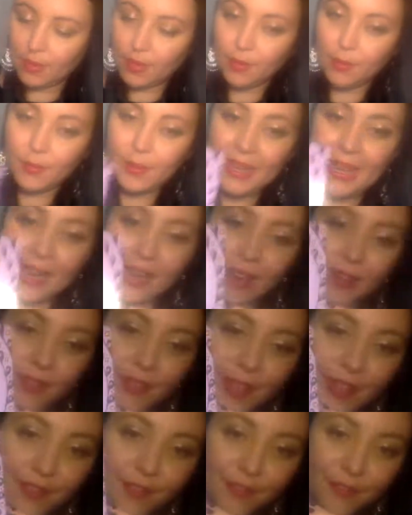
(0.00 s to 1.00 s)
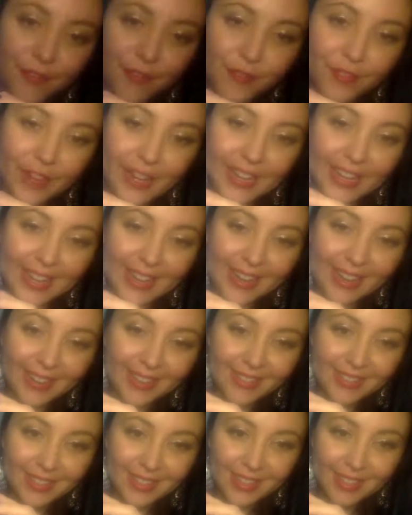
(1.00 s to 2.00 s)
We have Freya,
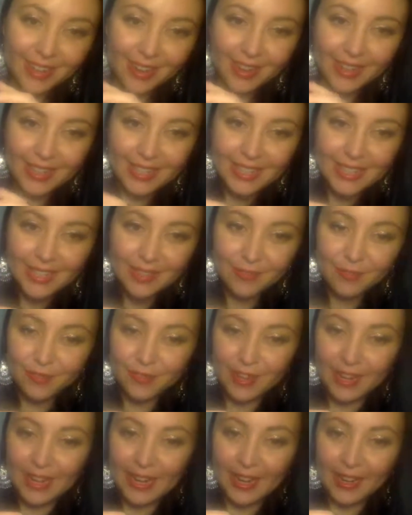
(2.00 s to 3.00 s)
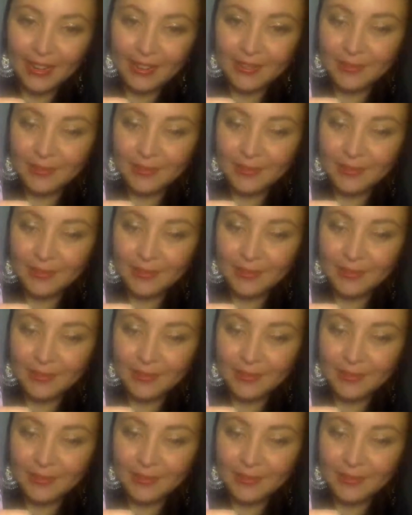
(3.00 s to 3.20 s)
the goddess Freya.